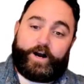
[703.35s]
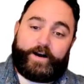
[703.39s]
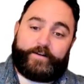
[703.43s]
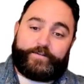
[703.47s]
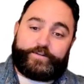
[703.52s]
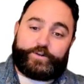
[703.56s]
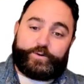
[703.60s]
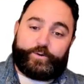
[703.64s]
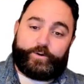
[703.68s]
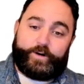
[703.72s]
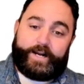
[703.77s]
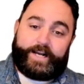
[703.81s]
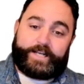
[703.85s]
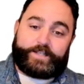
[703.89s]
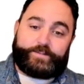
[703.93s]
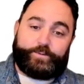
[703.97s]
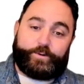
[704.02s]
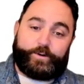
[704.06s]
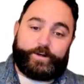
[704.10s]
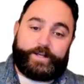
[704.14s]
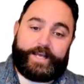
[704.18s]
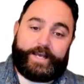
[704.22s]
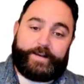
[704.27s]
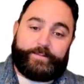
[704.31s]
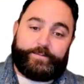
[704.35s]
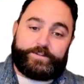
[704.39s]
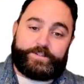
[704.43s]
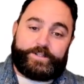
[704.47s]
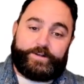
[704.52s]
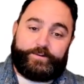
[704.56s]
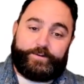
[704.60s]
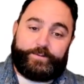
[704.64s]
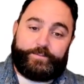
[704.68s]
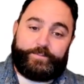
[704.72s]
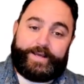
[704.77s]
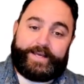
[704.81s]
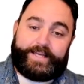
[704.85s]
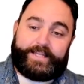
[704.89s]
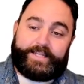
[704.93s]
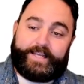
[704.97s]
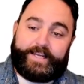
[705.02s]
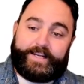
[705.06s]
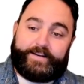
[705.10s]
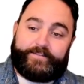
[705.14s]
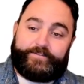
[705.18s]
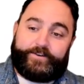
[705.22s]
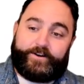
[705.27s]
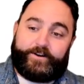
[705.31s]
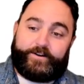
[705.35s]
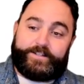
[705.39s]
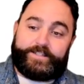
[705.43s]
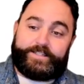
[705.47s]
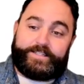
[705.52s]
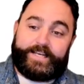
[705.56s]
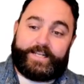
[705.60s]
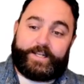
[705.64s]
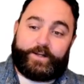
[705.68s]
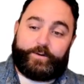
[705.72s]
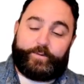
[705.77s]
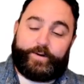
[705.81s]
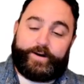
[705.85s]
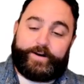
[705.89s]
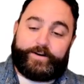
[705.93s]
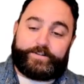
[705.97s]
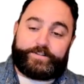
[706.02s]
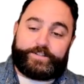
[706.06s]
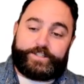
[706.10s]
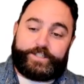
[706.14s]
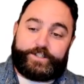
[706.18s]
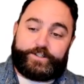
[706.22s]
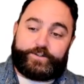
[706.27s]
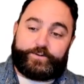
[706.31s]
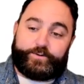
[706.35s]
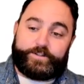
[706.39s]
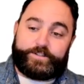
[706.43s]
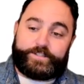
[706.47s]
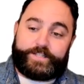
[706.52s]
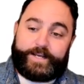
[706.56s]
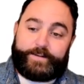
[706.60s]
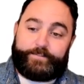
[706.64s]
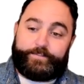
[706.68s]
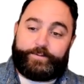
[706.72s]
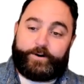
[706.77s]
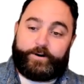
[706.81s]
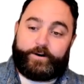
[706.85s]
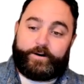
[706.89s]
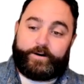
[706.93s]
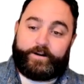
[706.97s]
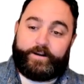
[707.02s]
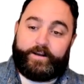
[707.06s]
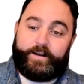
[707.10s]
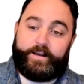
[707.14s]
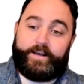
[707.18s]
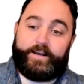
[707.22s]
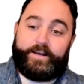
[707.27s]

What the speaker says: offshore export cables that would make landfall in Delaware Seashore State Park.